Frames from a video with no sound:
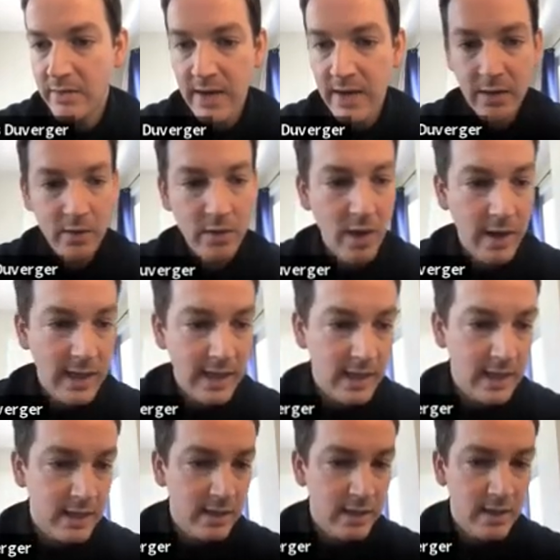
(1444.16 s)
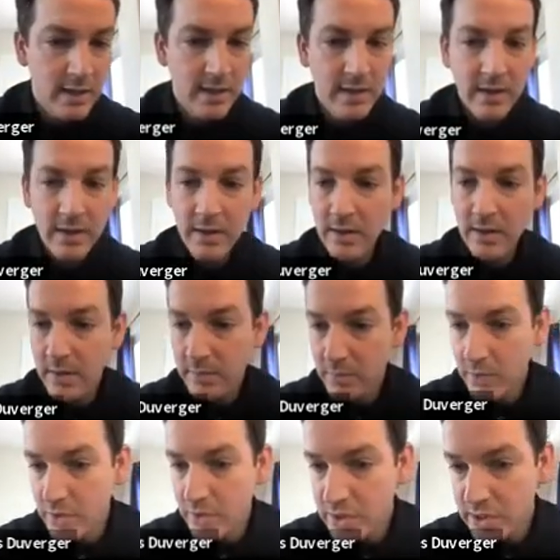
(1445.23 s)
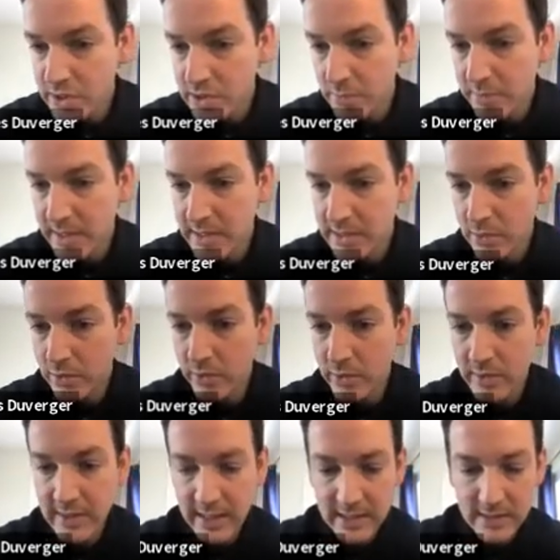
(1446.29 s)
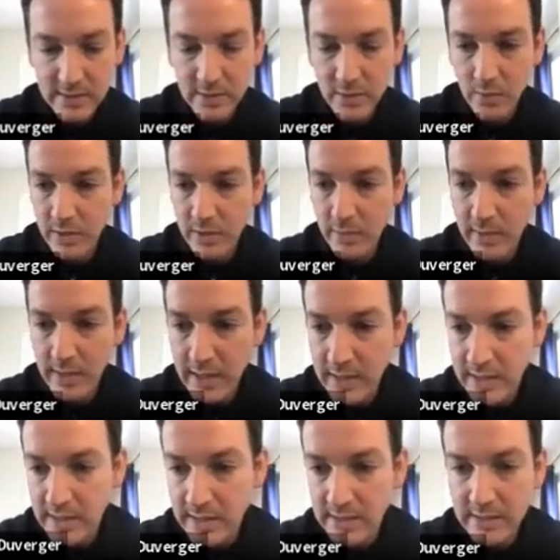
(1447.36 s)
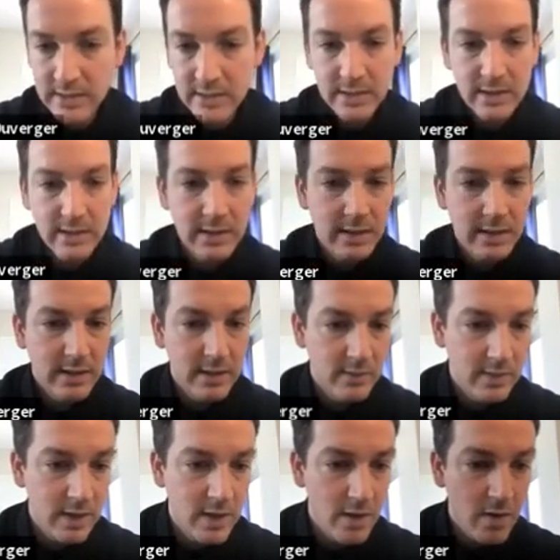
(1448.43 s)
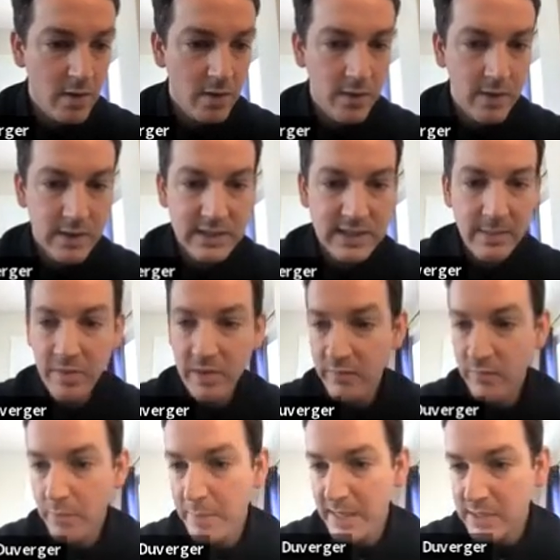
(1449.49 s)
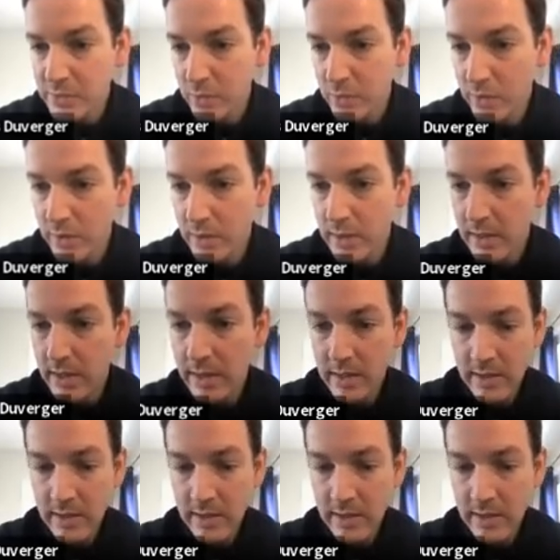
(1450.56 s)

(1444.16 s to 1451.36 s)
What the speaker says: value login. I'm going to change the placeholder text so we know what it is. There we go. Same thing for password.